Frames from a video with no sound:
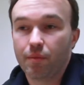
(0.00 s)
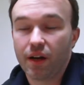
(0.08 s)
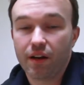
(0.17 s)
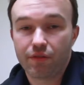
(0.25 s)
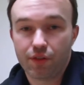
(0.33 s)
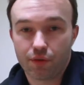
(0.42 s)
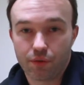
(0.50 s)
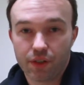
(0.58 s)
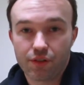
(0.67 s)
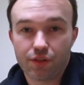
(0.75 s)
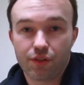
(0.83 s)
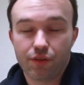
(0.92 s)
After
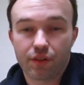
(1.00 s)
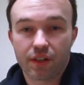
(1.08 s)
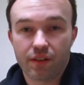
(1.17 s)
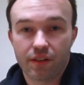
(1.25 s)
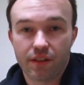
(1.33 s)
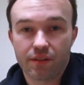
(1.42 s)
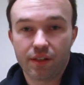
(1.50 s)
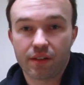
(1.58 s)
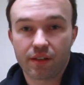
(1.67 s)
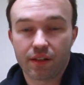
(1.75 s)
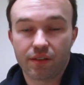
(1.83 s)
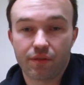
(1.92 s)
which, you can then
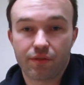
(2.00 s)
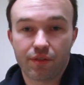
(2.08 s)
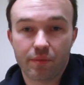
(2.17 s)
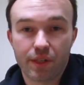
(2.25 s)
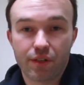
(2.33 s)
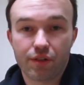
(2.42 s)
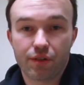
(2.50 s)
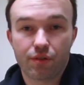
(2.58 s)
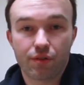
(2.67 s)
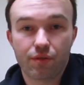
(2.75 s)
take that information